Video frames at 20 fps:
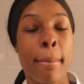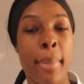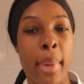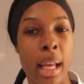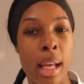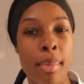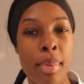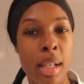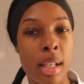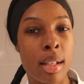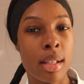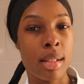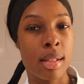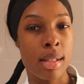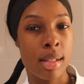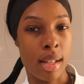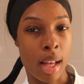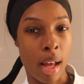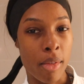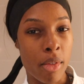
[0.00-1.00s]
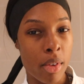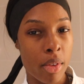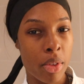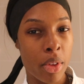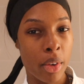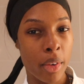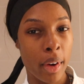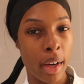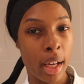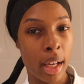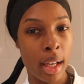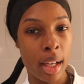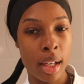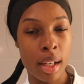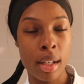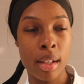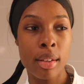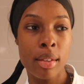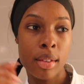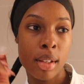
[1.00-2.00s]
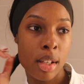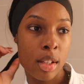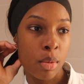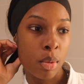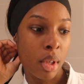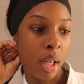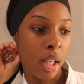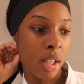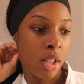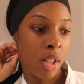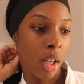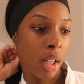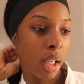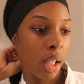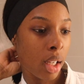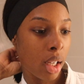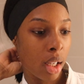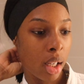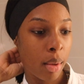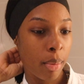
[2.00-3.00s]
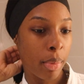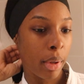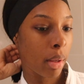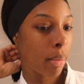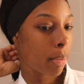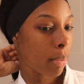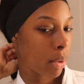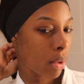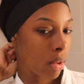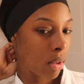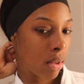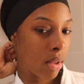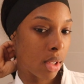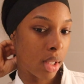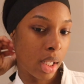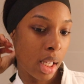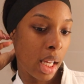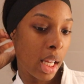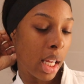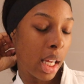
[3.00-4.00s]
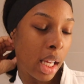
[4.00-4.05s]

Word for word: maybe seventh grade is when I started getting pimples,